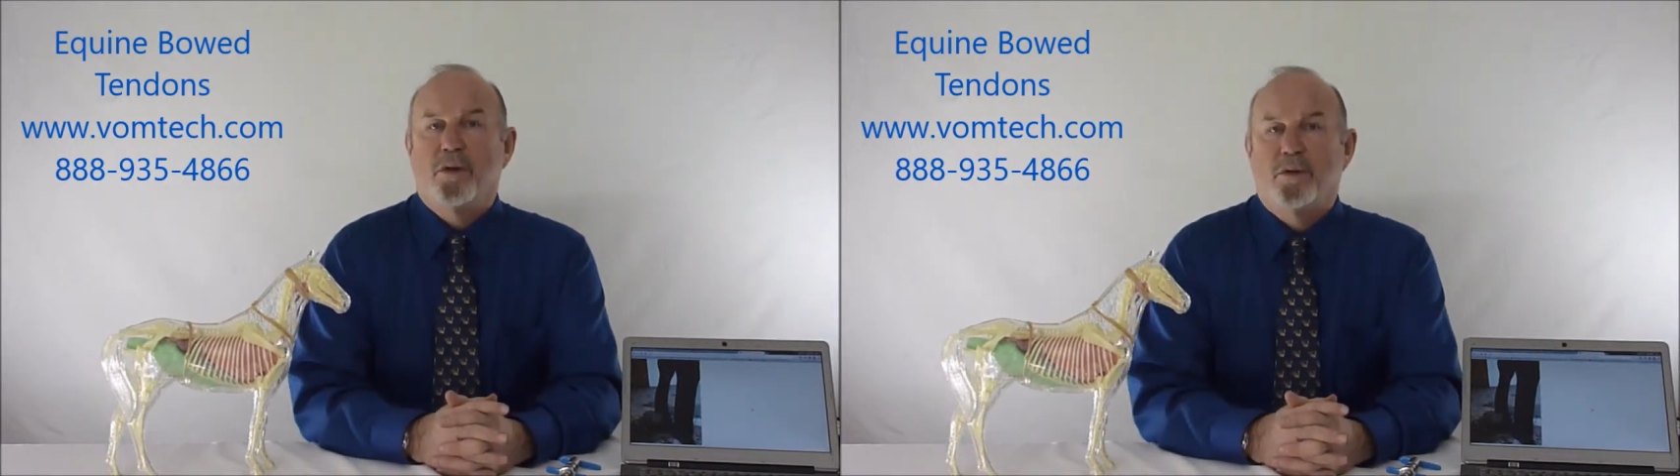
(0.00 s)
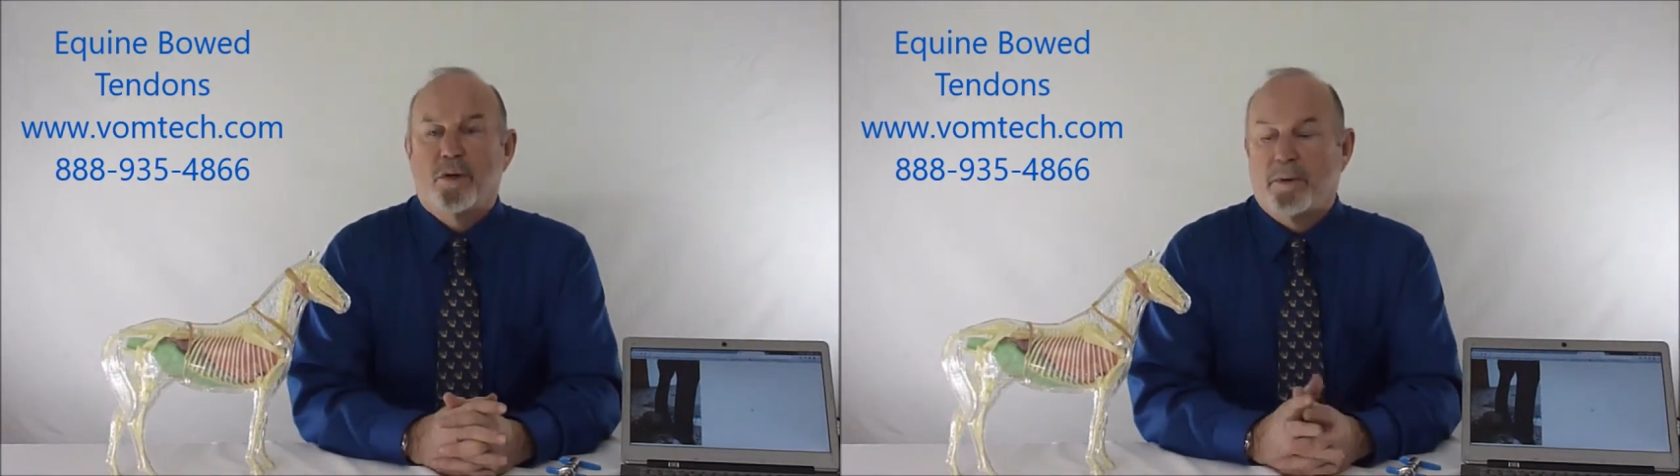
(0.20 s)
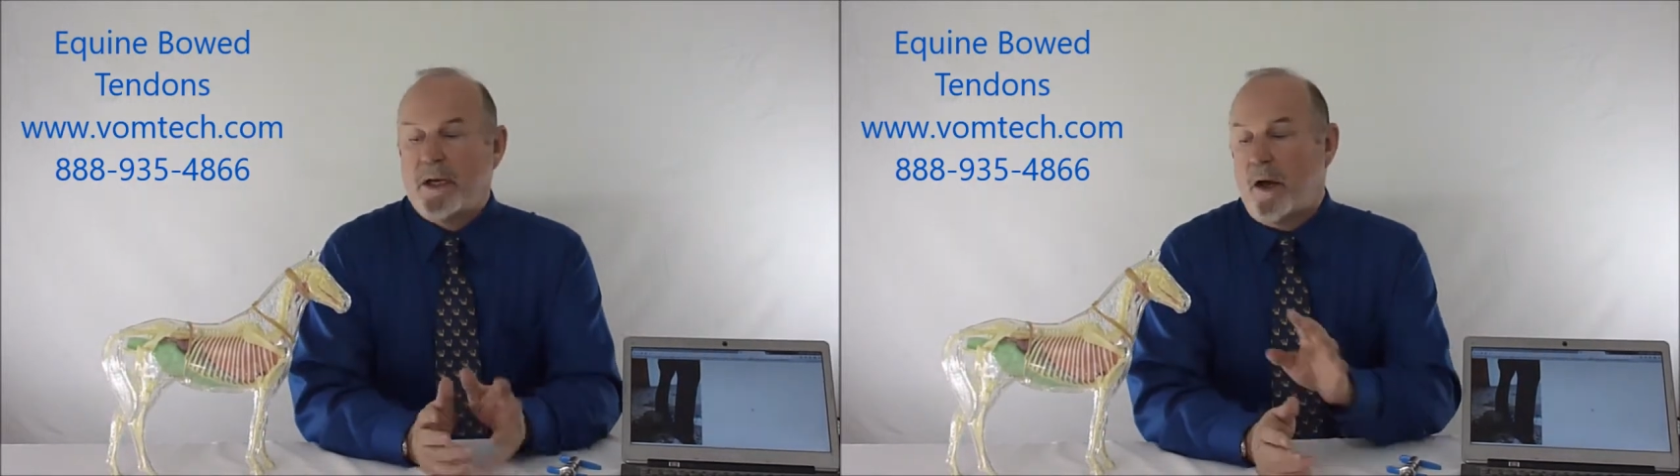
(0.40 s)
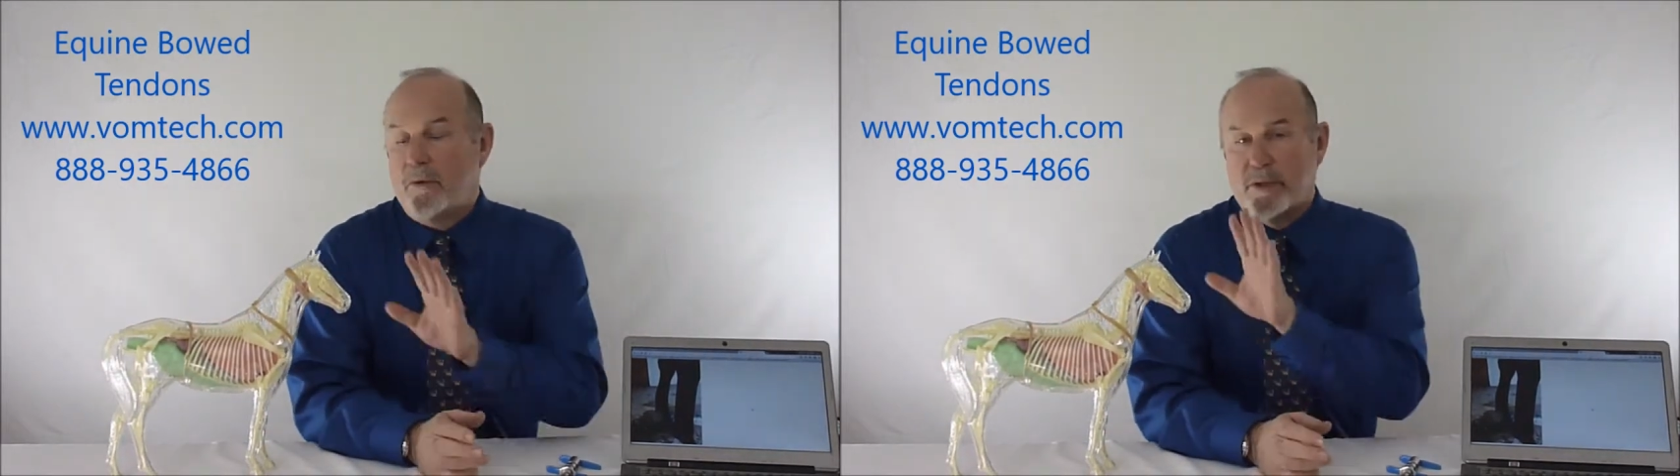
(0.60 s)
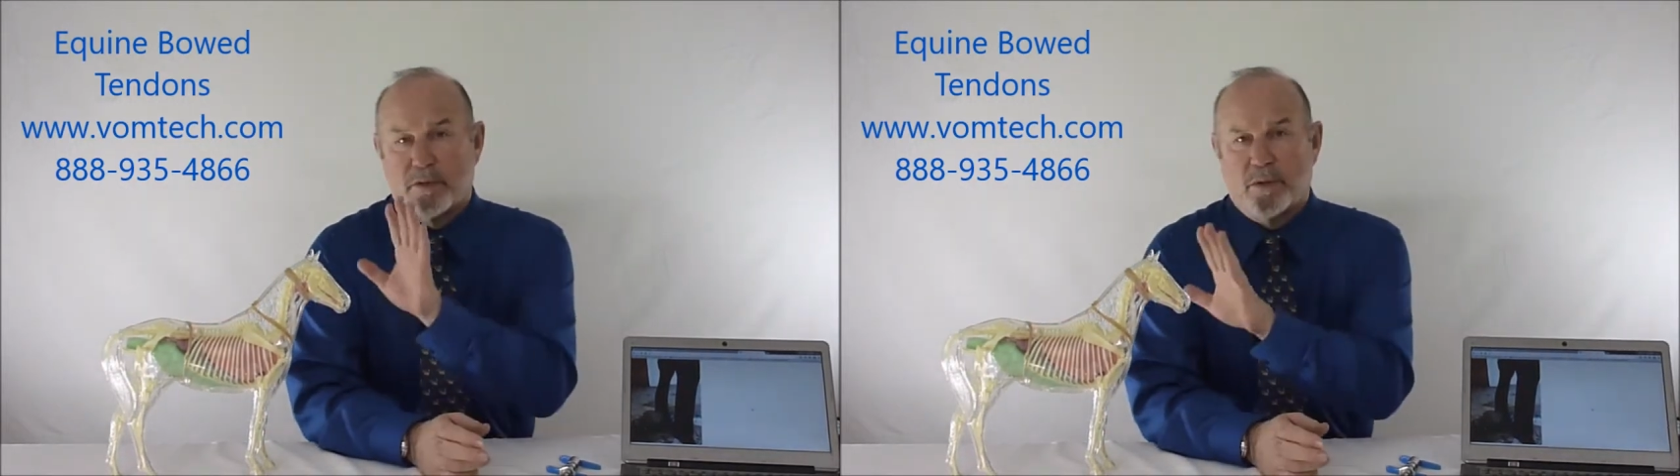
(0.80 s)
determine
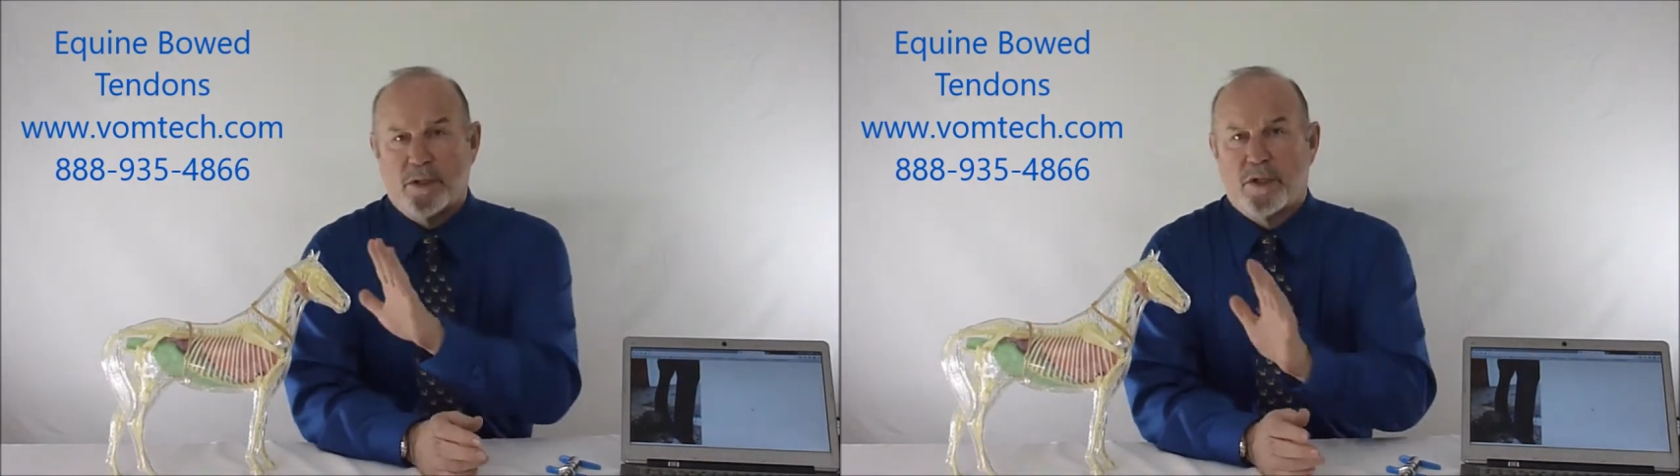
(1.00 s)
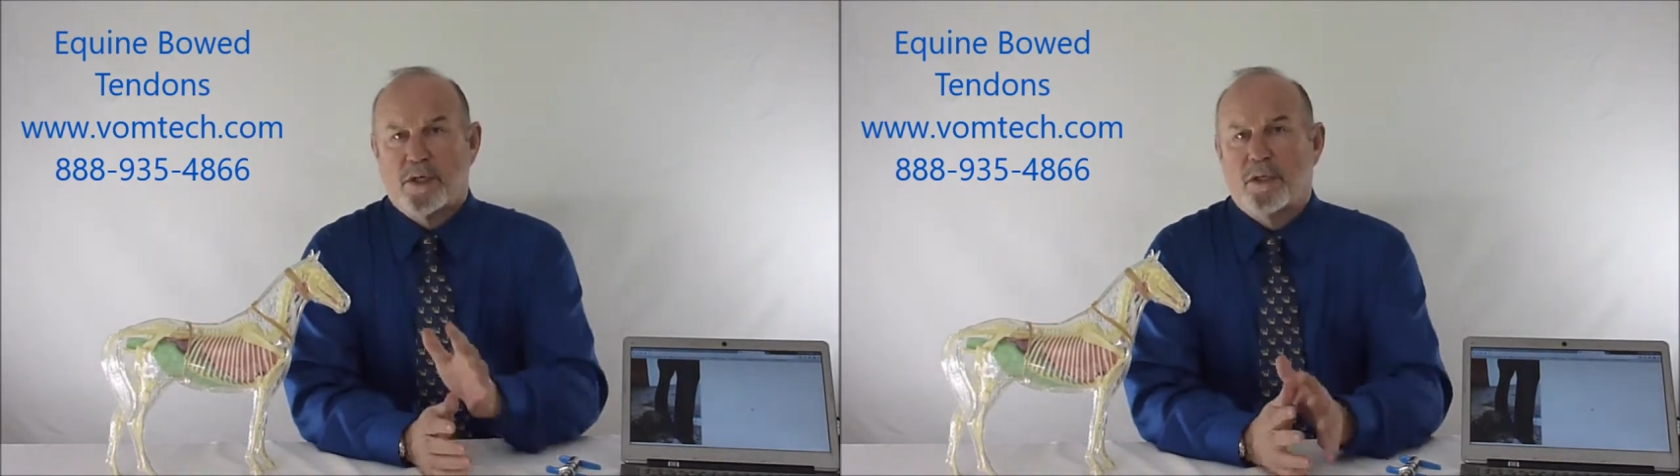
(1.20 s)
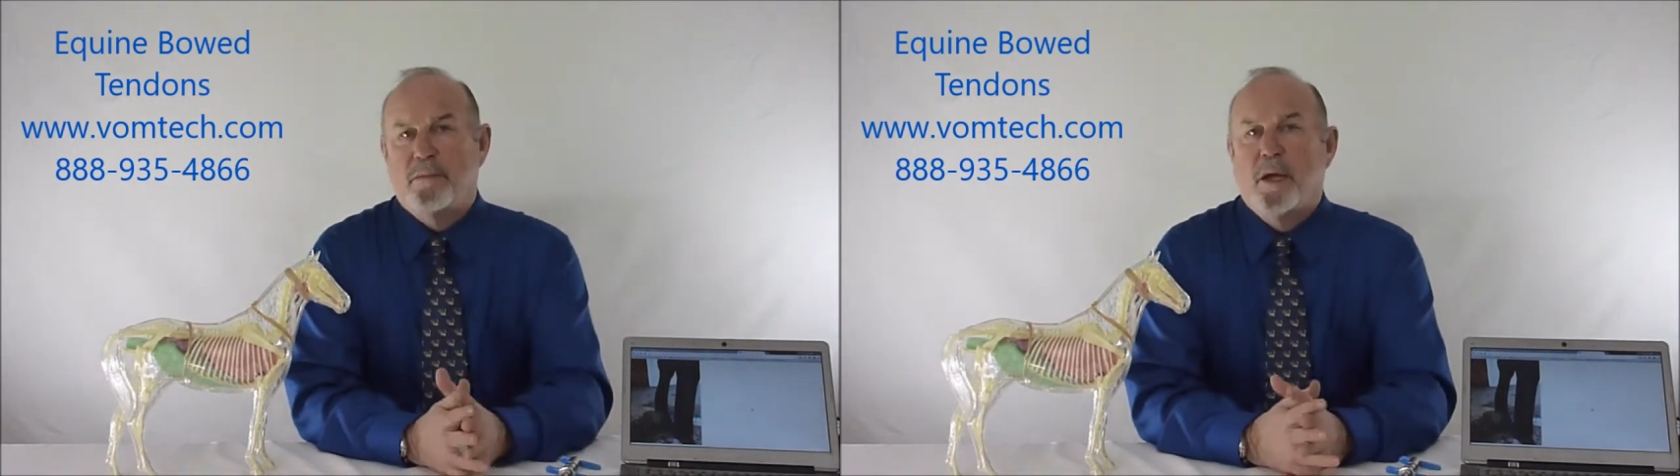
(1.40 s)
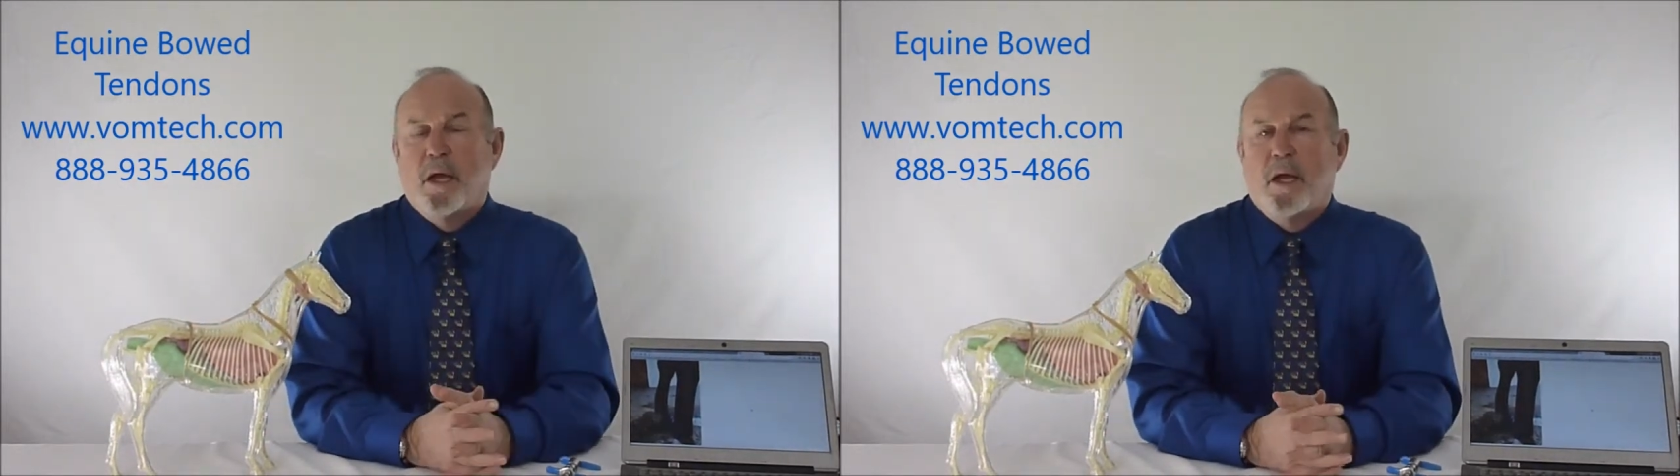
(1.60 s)
how it is we adjust them